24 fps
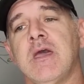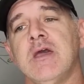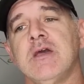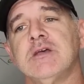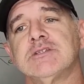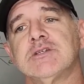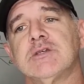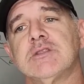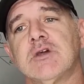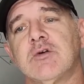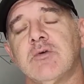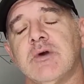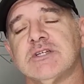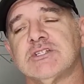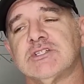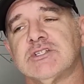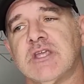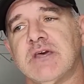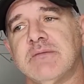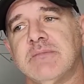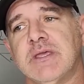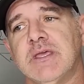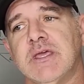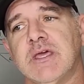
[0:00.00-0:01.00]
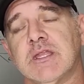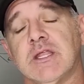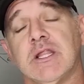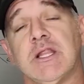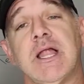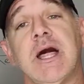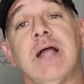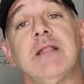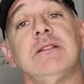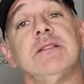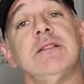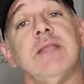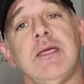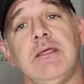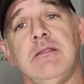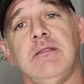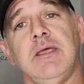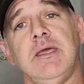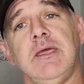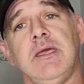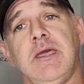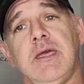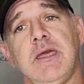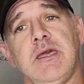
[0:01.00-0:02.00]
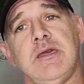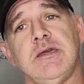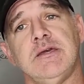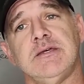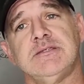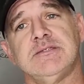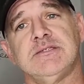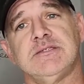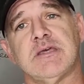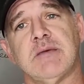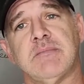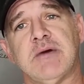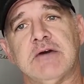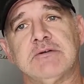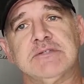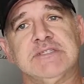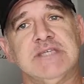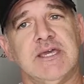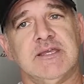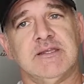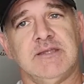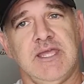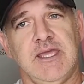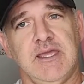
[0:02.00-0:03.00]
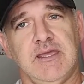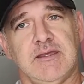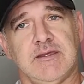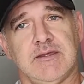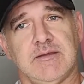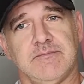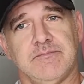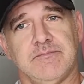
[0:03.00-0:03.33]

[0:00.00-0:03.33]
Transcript: So the question I've been getting a lot lately is about technique.